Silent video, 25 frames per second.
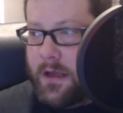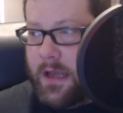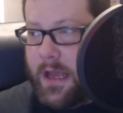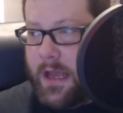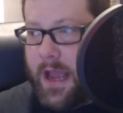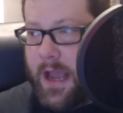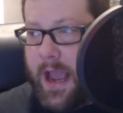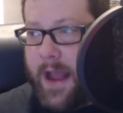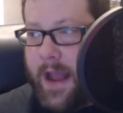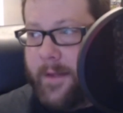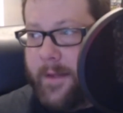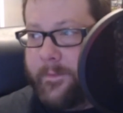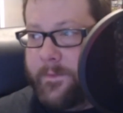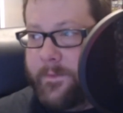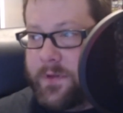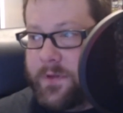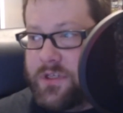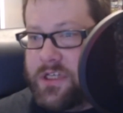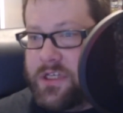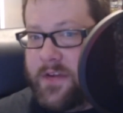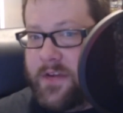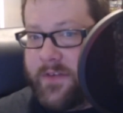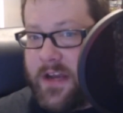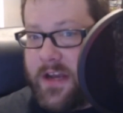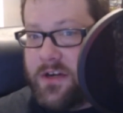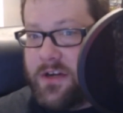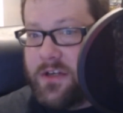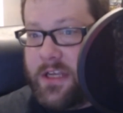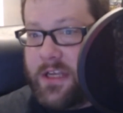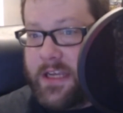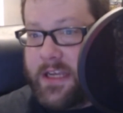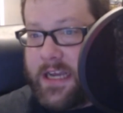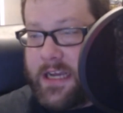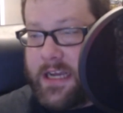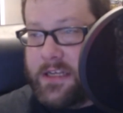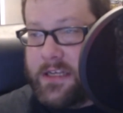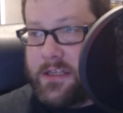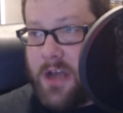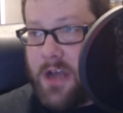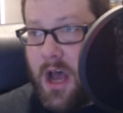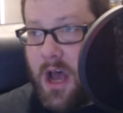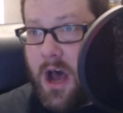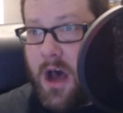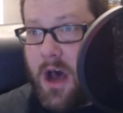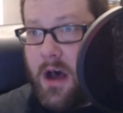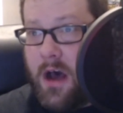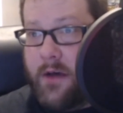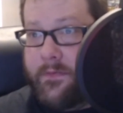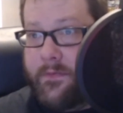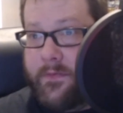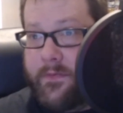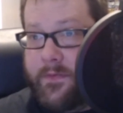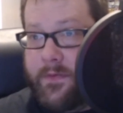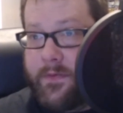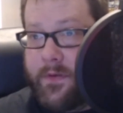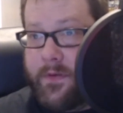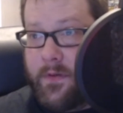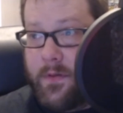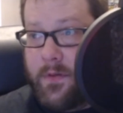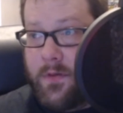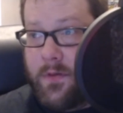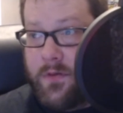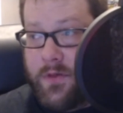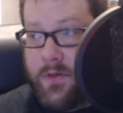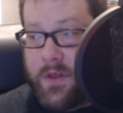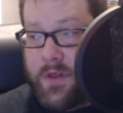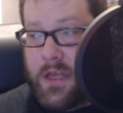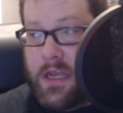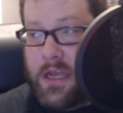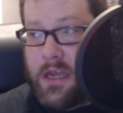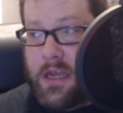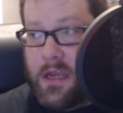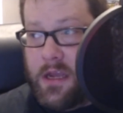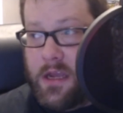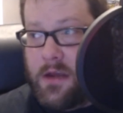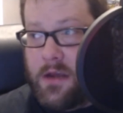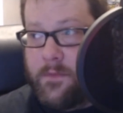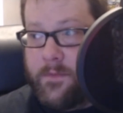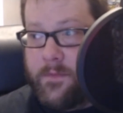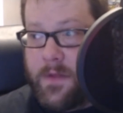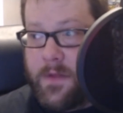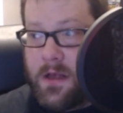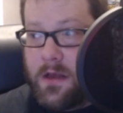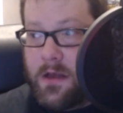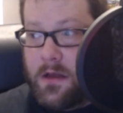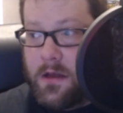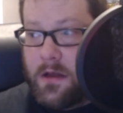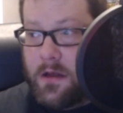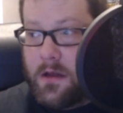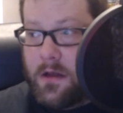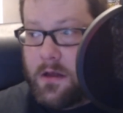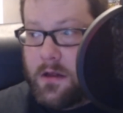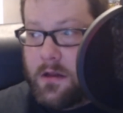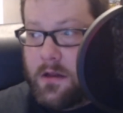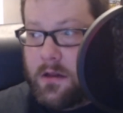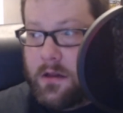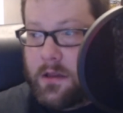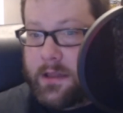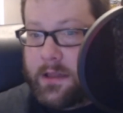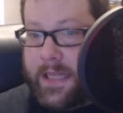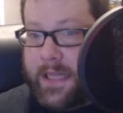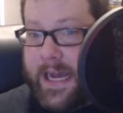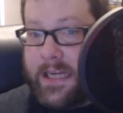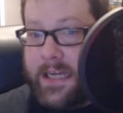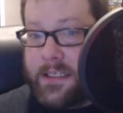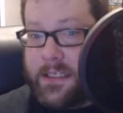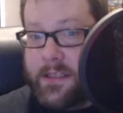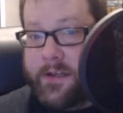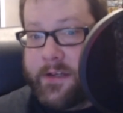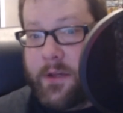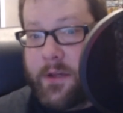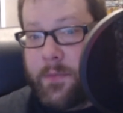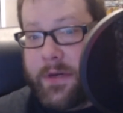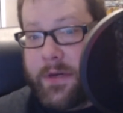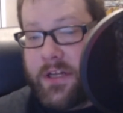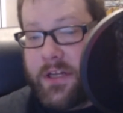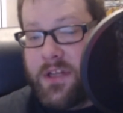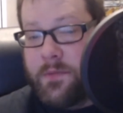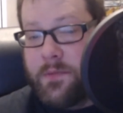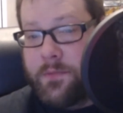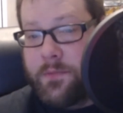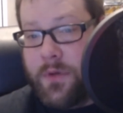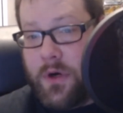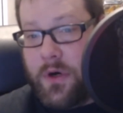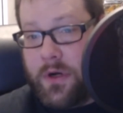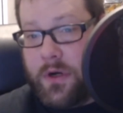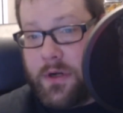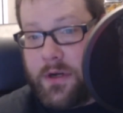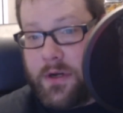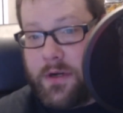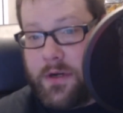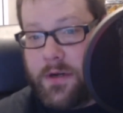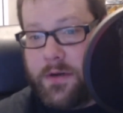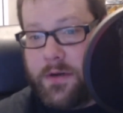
and she eventually kicks off the last little bit of the book.